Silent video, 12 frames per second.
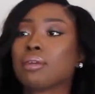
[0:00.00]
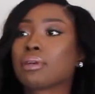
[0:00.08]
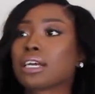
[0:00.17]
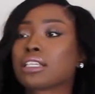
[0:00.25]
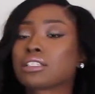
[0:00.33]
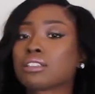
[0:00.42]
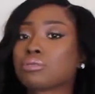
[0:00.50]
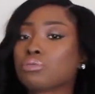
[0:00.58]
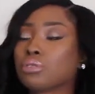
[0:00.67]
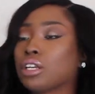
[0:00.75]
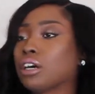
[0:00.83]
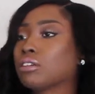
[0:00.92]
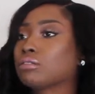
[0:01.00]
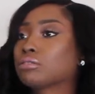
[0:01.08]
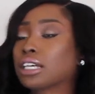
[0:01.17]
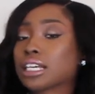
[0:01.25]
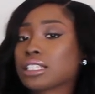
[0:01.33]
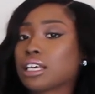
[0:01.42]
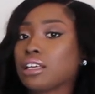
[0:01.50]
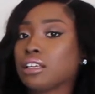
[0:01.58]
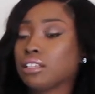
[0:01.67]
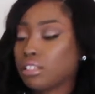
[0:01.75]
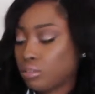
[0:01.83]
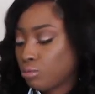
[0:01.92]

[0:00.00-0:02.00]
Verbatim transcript: because, you know, like I said,